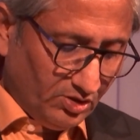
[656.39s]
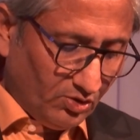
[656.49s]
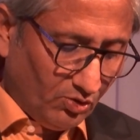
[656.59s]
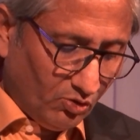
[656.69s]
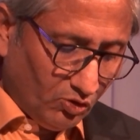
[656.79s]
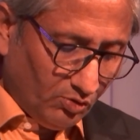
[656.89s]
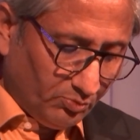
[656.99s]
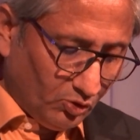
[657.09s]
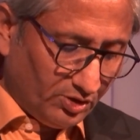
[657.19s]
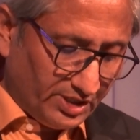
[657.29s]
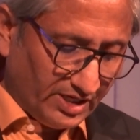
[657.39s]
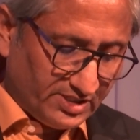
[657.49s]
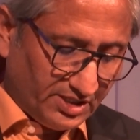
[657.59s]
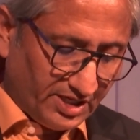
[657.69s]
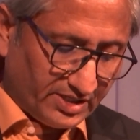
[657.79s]
No more
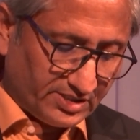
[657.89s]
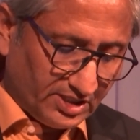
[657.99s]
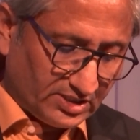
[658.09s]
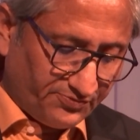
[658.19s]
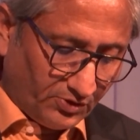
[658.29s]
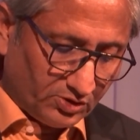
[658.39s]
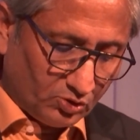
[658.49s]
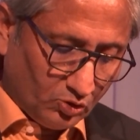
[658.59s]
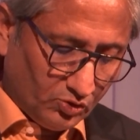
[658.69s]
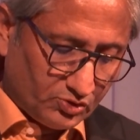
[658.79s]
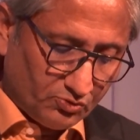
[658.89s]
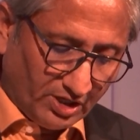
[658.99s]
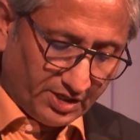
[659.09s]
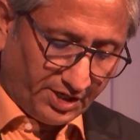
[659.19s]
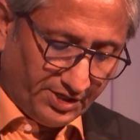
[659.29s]
does it exist for those who
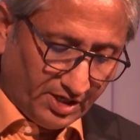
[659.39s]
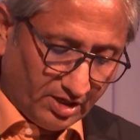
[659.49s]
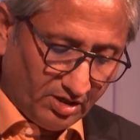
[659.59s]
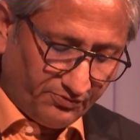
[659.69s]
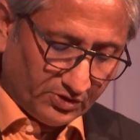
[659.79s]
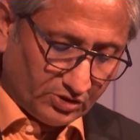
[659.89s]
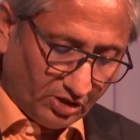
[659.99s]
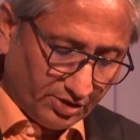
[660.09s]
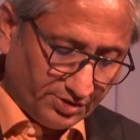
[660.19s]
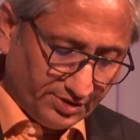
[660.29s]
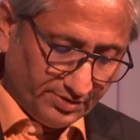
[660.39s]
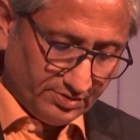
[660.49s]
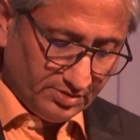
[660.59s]
are critical of authority.